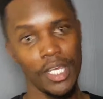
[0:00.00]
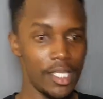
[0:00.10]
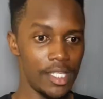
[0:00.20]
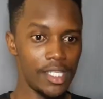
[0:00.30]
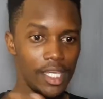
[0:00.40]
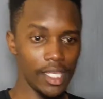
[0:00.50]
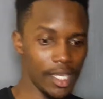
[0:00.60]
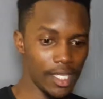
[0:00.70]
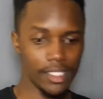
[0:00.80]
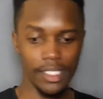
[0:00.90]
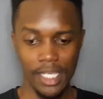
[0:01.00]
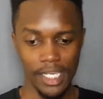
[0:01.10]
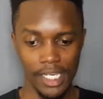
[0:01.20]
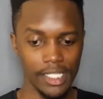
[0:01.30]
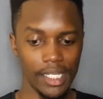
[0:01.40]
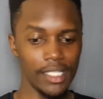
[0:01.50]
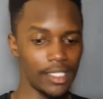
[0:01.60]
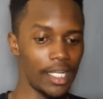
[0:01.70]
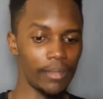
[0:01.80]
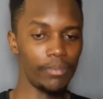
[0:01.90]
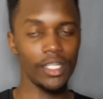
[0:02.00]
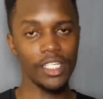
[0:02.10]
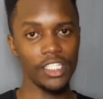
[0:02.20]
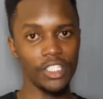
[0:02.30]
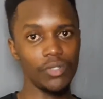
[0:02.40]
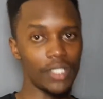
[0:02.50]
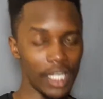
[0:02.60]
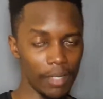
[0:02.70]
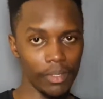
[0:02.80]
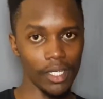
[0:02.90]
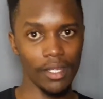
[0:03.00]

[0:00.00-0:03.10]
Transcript: saying yes, it has helped you. That is you typing.